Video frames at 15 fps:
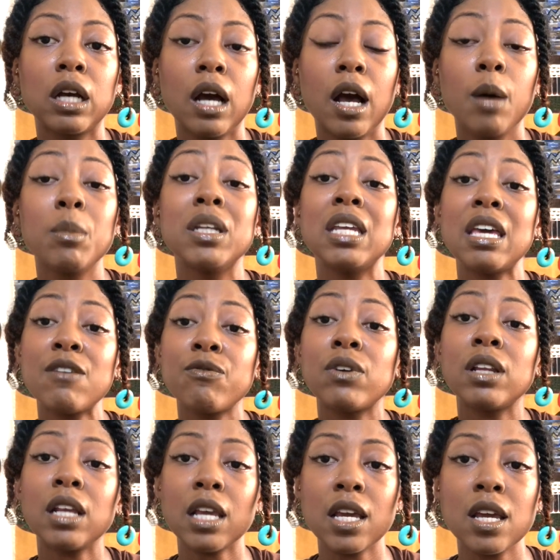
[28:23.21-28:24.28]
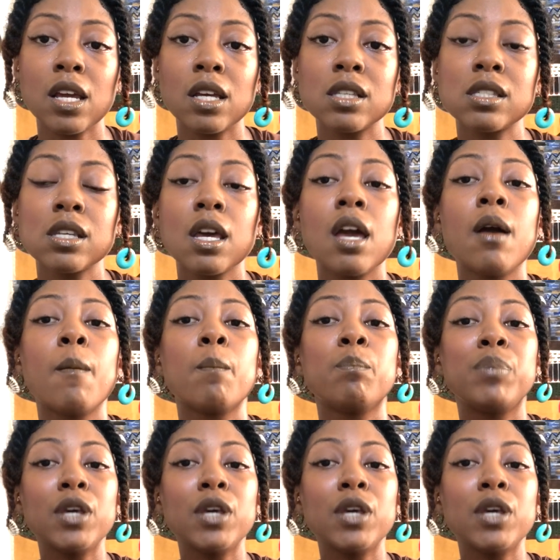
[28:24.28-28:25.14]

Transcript: And if it is, be